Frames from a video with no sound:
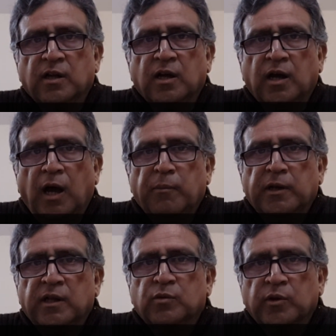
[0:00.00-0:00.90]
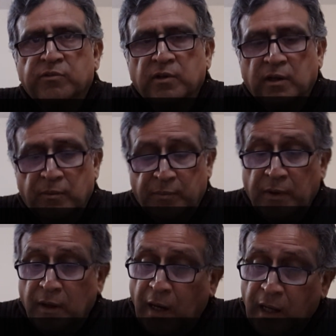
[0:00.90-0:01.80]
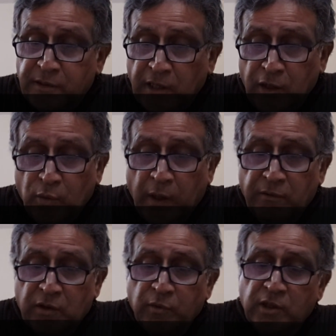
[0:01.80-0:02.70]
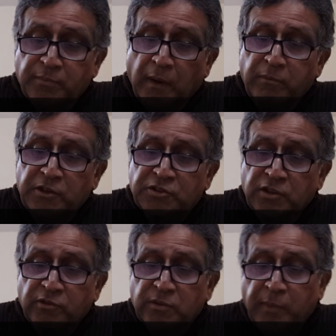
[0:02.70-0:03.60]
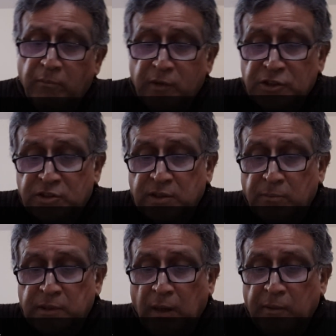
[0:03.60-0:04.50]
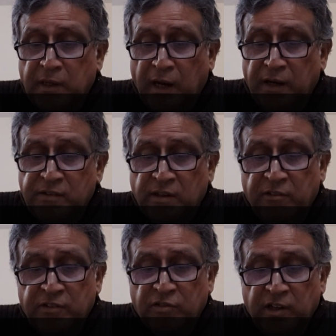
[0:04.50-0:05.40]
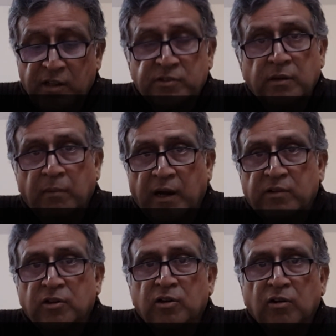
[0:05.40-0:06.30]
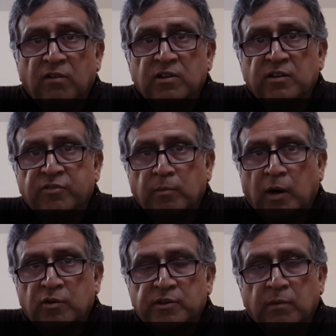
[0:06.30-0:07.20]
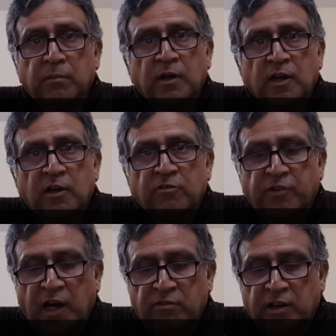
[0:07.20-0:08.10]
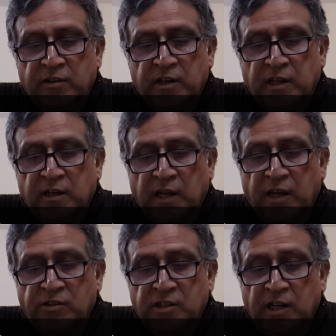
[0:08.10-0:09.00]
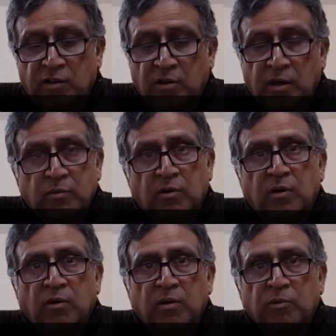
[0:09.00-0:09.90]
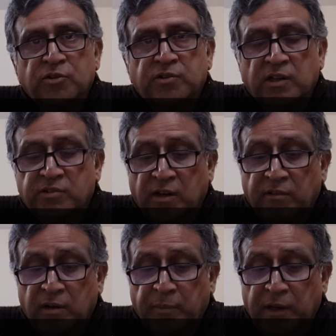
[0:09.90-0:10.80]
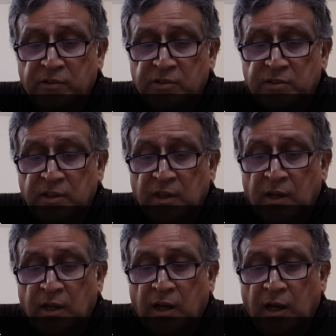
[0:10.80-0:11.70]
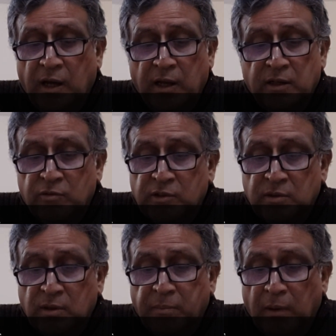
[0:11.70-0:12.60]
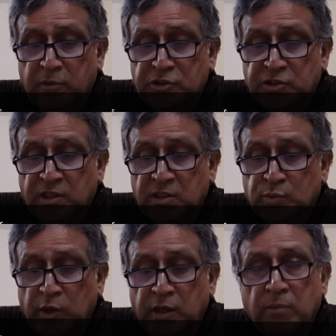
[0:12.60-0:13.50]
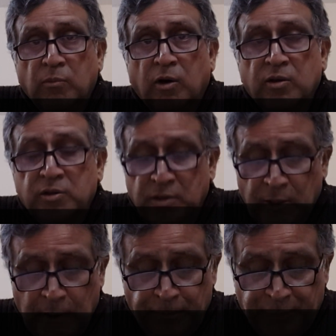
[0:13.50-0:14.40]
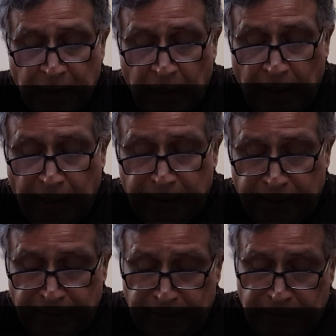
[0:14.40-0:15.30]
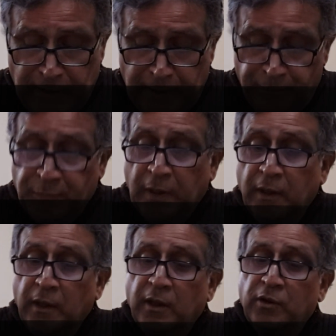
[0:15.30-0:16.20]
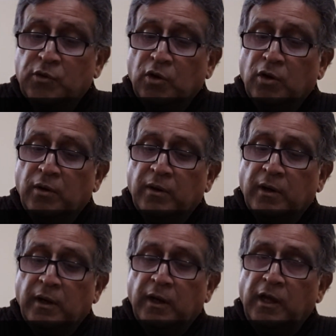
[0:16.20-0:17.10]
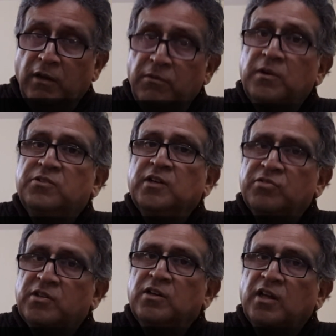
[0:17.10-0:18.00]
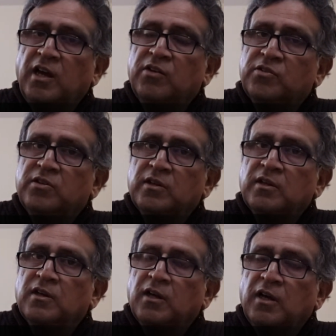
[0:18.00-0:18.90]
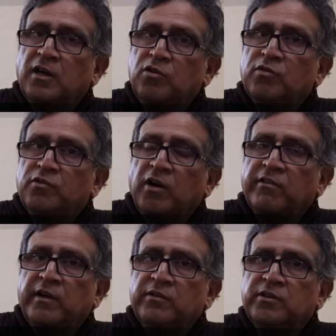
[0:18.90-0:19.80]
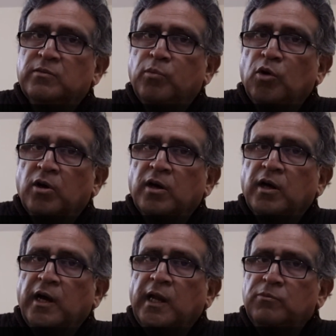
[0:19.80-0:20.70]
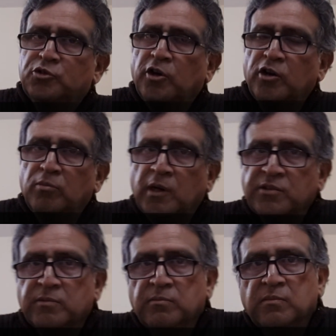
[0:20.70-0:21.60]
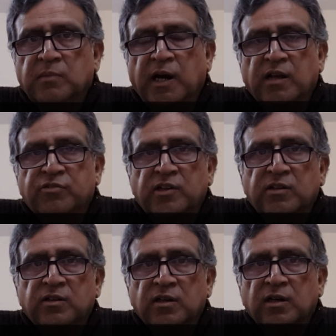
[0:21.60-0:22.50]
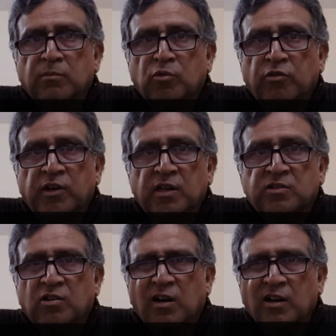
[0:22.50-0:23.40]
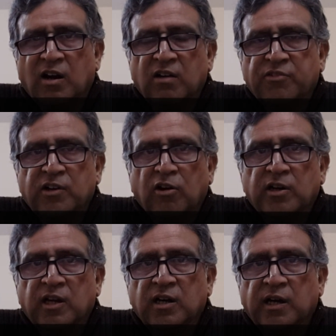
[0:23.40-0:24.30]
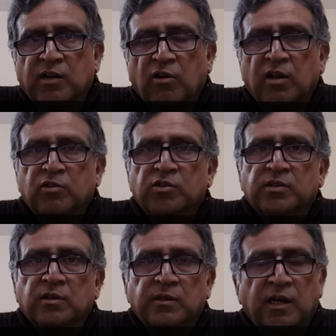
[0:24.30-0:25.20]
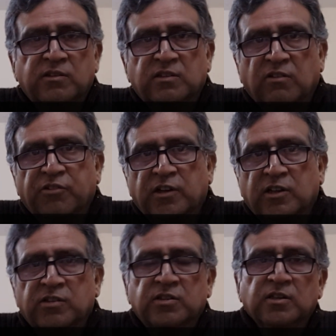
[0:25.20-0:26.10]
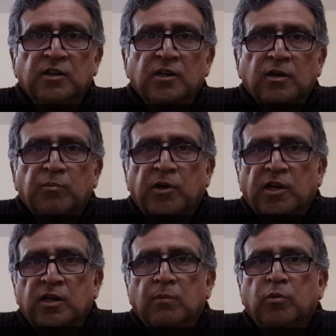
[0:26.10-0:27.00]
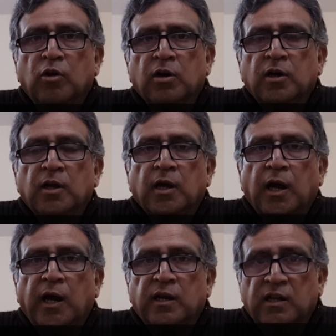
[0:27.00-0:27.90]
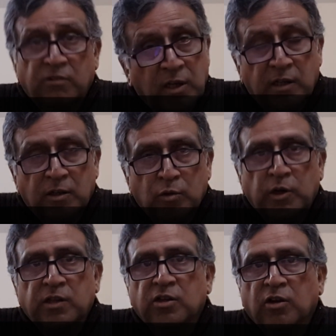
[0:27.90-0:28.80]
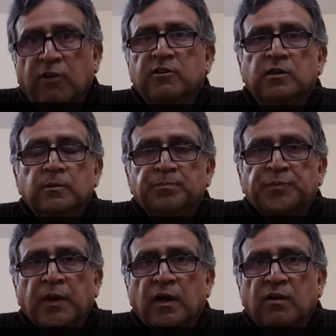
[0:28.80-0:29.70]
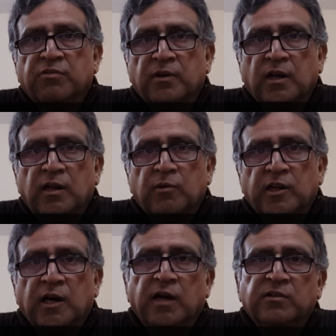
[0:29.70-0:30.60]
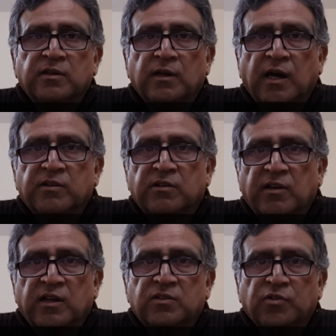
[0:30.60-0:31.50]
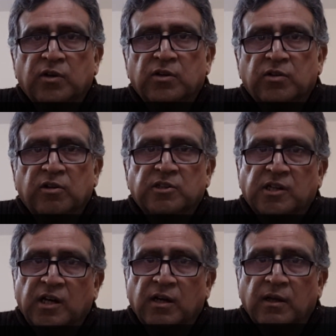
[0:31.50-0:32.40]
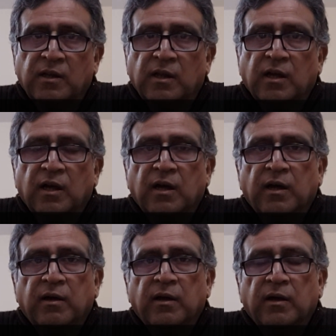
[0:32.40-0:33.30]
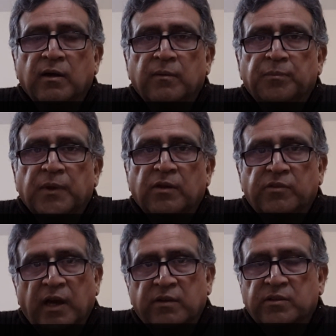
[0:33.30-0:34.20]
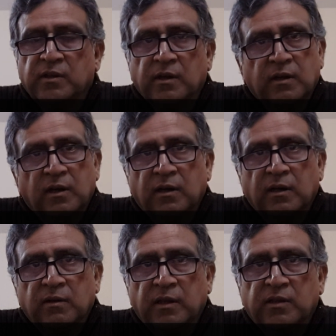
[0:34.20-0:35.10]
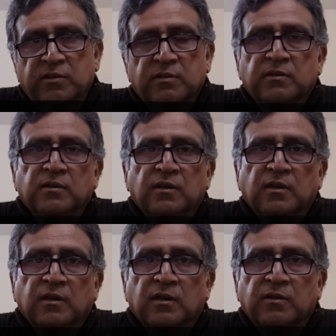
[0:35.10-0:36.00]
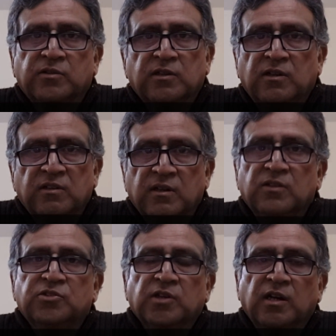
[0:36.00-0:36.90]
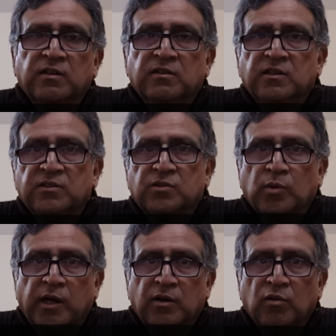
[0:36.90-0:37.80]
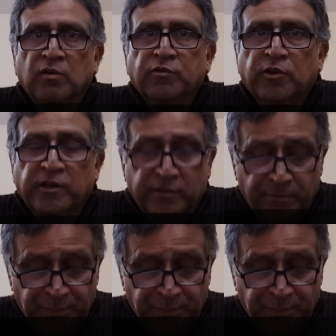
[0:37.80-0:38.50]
I mean, it was, I'll tell you when it was published. It was published sometime in 1973. It's a marathon novel of about some 598 or almost 600 pages. And it was, the publisher is William Morrow. And so, just in case you've not read this book, and I'm sure you might have seen the movie. It's got a lot of erotica and all that stuff in this particular book, and even, including the novel. If anybody has a taste for erotica, sex, there's Sidney Sheldon is quite known for it.